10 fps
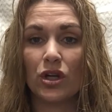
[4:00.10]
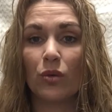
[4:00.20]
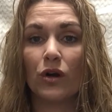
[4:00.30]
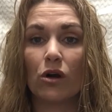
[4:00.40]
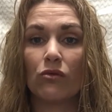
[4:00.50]
don't
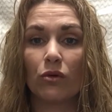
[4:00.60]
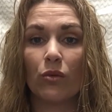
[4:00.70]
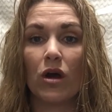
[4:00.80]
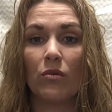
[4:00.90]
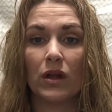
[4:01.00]
want to
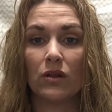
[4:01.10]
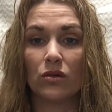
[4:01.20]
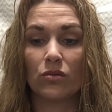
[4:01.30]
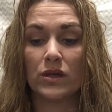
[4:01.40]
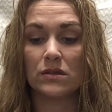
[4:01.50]
overwhelm a
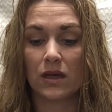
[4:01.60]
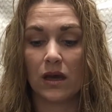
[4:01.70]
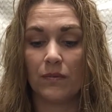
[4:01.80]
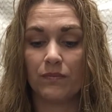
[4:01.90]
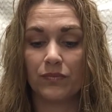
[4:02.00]
little one's
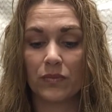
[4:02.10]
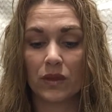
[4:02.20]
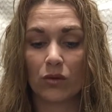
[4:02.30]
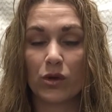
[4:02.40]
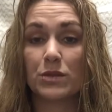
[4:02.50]

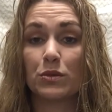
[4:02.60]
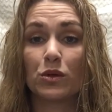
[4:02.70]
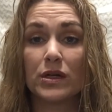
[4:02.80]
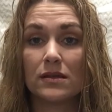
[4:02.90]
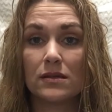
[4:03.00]

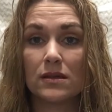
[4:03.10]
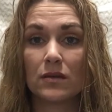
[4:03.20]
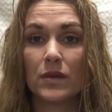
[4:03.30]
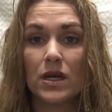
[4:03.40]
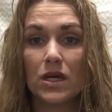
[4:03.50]
respiratory
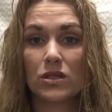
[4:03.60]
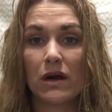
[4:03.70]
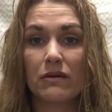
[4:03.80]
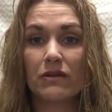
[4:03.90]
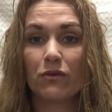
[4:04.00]
system. So
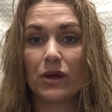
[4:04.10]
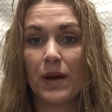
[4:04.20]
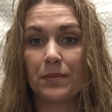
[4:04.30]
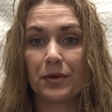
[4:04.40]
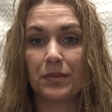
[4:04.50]
I would avoid
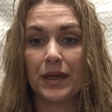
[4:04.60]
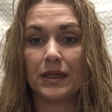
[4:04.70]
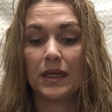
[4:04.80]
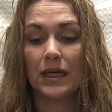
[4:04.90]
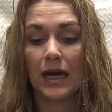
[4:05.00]
peppermint.
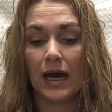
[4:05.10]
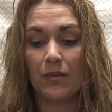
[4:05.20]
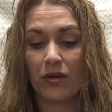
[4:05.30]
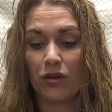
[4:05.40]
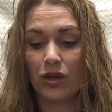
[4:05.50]

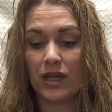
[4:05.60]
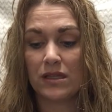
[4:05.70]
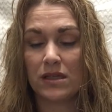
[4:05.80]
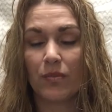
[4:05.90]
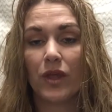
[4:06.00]
If you
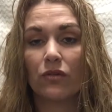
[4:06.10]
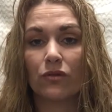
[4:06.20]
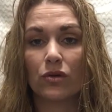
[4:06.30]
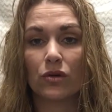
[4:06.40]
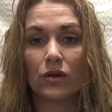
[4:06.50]
need something
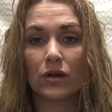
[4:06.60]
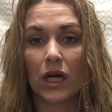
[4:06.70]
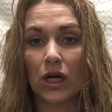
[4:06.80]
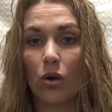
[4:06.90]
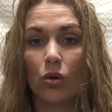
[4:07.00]
for
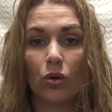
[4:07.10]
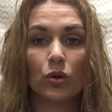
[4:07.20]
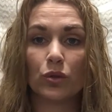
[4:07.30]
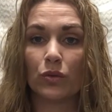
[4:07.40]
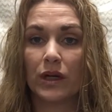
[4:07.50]
a
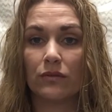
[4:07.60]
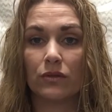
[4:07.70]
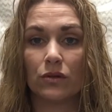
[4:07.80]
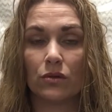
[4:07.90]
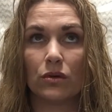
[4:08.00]
cold or
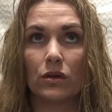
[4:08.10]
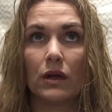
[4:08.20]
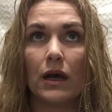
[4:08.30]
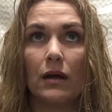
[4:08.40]
whatever, or